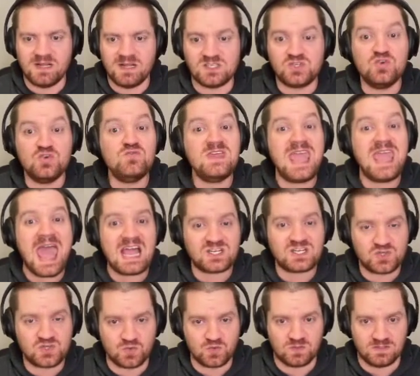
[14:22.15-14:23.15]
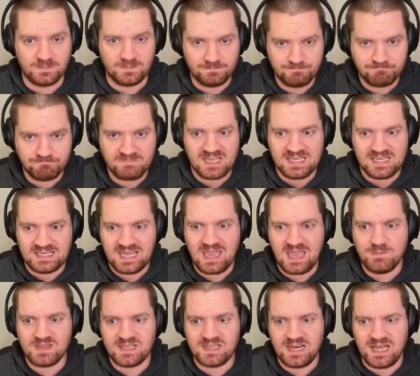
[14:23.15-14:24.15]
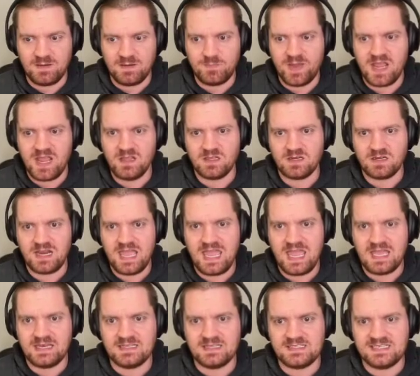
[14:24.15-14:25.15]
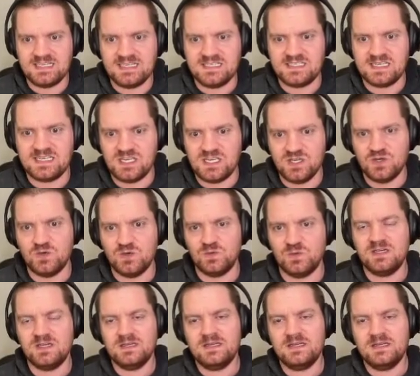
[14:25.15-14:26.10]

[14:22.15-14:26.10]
But to the actual game of the night, Baylor and TCU.